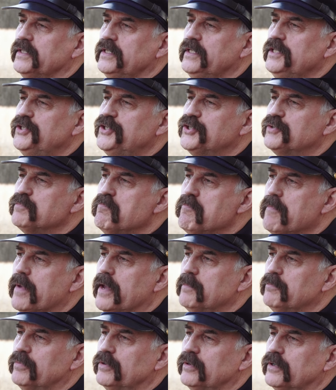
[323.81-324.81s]
each
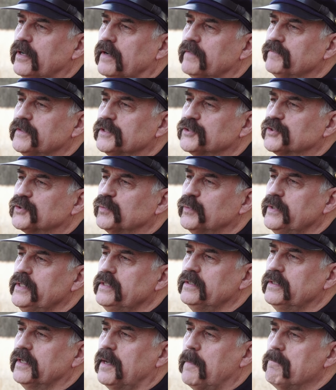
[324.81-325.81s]
member of the
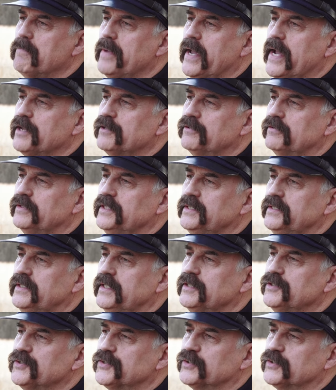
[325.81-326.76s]
sweet gum battery did.